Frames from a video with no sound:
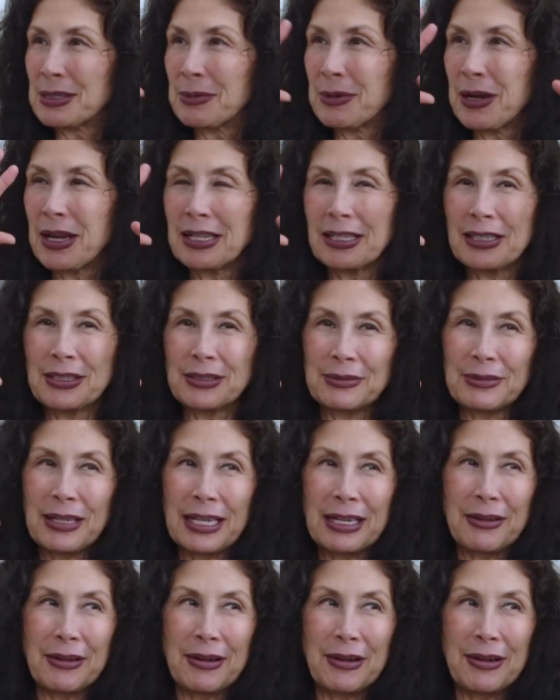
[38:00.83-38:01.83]
some kind of little
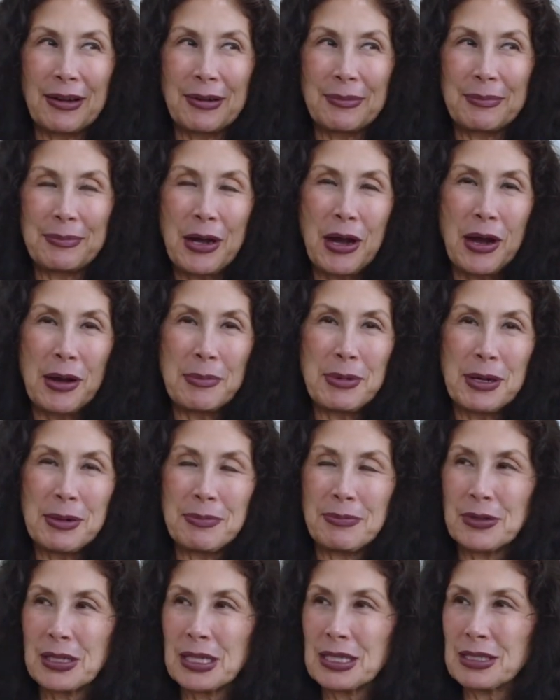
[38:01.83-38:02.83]
like pop
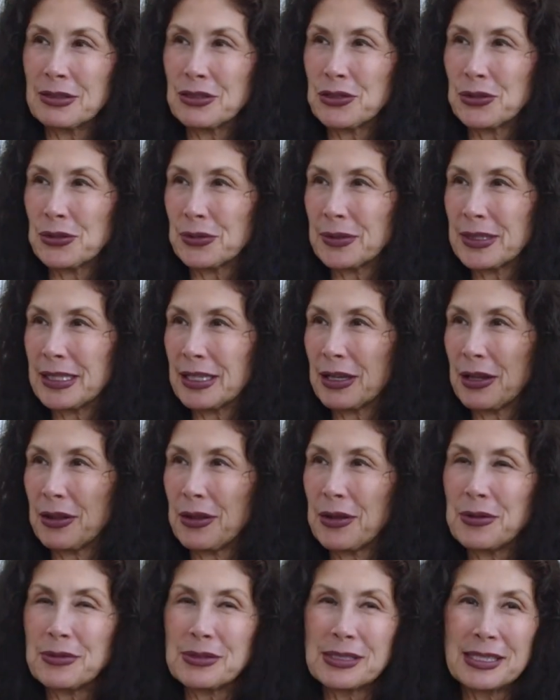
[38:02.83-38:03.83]
up with jewelry and
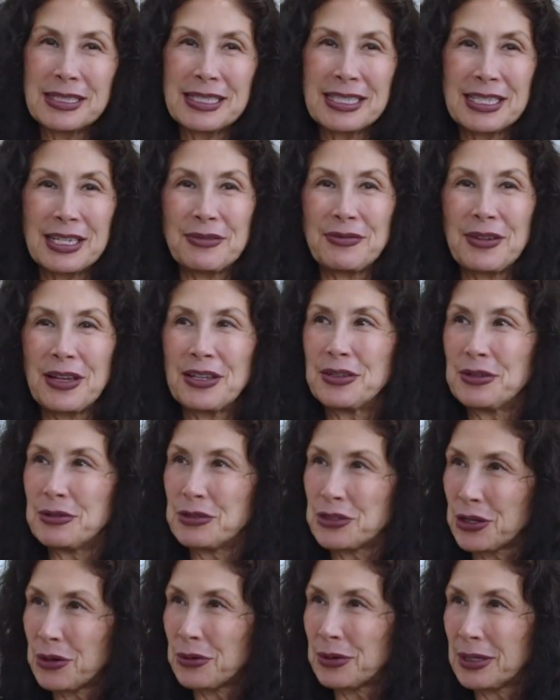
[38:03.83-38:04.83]
clothes and stuff. And you
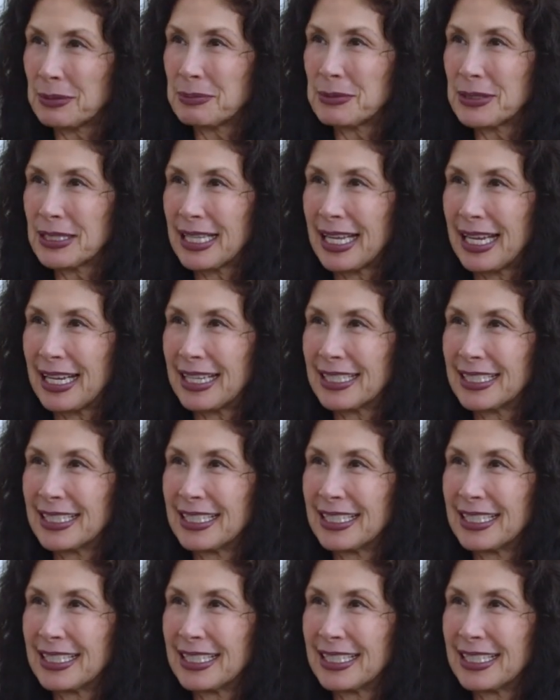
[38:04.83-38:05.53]
showed up to that.